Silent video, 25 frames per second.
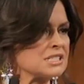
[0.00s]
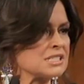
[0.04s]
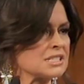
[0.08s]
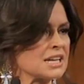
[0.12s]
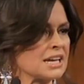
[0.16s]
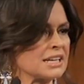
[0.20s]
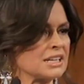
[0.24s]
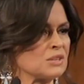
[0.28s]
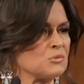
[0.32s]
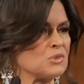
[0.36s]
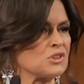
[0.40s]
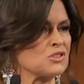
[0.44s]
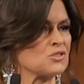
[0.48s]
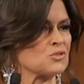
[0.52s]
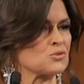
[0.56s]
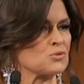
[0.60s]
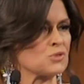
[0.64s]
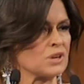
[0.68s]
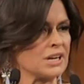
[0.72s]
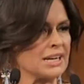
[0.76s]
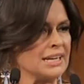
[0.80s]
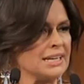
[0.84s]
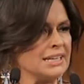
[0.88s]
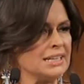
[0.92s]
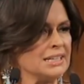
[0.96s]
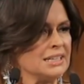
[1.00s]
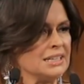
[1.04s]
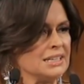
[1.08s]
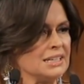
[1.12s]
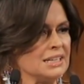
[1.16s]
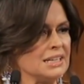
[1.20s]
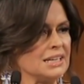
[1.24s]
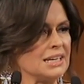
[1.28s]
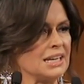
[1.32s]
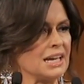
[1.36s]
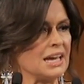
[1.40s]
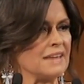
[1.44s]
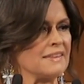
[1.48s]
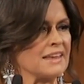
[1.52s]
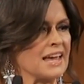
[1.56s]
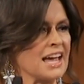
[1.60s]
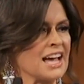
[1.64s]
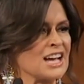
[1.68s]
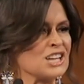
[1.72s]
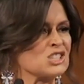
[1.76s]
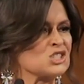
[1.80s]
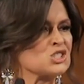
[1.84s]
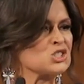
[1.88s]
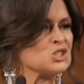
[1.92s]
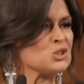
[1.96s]
starting with 3, and the
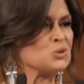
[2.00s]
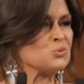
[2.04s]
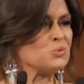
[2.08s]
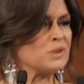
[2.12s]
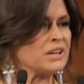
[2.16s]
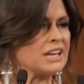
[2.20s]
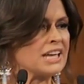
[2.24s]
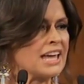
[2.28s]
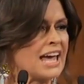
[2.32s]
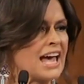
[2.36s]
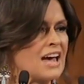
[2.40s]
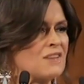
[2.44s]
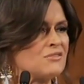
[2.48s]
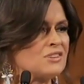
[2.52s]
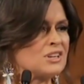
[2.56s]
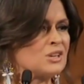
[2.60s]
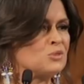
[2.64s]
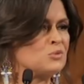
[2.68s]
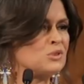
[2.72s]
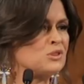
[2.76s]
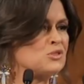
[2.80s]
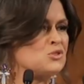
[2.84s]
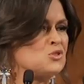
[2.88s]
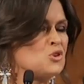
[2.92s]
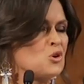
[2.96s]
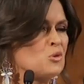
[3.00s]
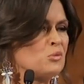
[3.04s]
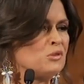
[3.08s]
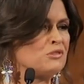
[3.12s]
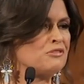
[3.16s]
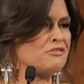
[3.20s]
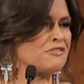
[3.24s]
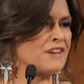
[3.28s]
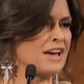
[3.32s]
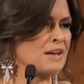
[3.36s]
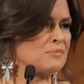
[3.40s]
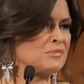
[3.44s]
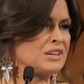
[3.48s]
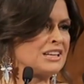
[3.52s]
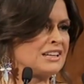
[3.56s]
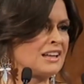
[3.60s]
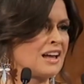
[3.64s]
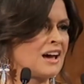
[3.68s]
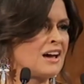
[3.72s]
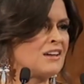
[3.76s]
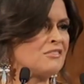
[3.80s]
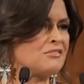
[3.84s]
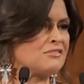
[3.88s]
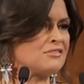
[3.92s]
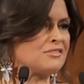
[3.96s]
hours do wreak havoc with normal family
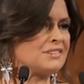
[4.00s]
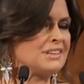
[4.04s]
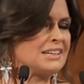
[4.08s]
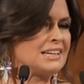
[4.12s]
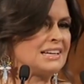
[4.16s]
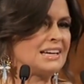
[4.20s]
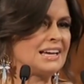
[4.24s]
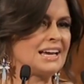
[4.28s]
life.